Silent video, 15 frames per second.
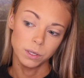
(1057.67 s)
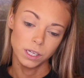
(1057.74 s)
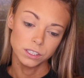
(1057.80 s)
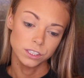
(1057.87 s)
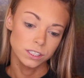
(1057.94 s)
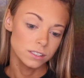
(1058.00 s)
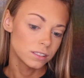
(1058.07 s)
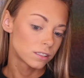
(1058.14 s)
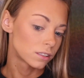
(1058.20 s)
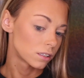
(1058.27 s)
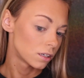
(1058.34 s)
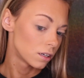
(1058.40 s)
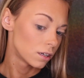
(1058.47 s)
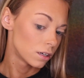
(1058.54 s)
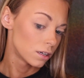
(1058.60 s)

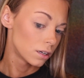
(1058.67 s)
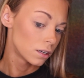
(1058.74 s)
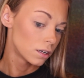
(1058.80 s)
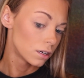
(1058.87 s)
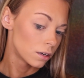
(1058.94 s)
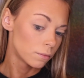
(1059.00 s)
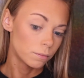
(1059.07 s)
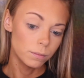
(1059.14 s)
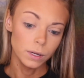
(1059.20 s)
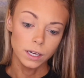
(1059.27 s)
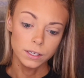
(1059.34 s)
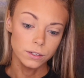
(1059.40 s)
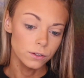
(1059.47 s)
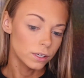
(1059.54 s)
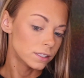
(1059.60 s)
blushes,
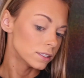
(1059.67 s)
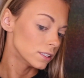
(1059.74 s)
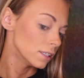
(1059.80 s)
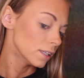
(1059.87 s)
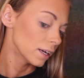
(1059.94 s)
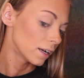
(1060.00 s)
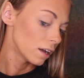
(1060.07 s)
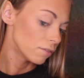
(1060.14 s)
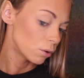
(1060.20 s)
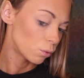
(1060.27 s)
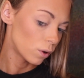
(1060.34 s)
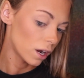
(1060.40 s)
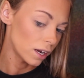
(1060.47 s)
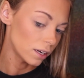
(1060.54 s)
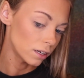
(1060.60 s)
but you can see that gave
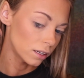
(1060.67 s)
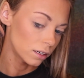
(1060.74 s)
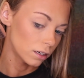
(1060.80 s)
a